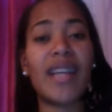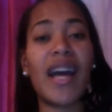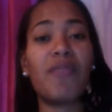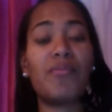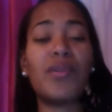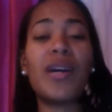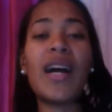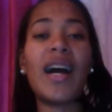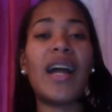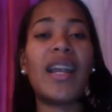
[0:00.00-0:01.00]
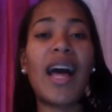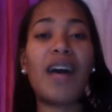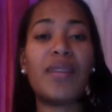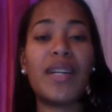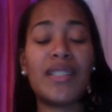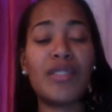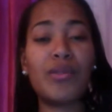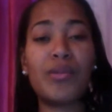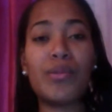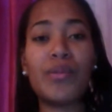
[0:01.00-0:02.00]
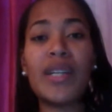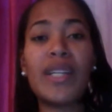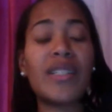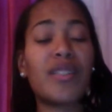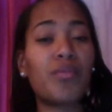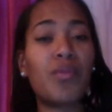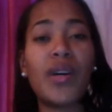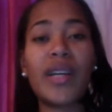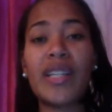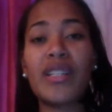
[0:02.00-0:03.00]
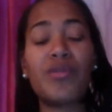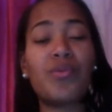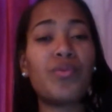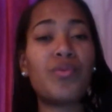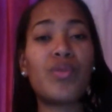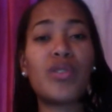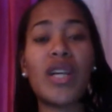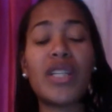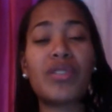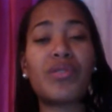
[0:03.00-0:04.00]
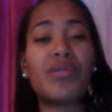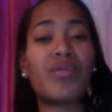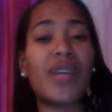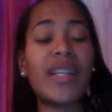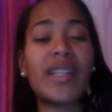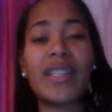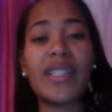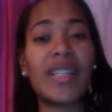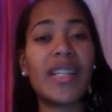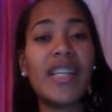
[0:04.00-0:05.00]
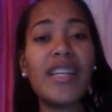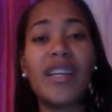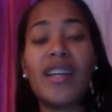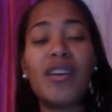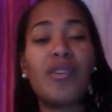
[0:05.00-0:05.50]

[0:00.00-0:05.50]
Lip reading: God will allow us to just walk into such greatness, and He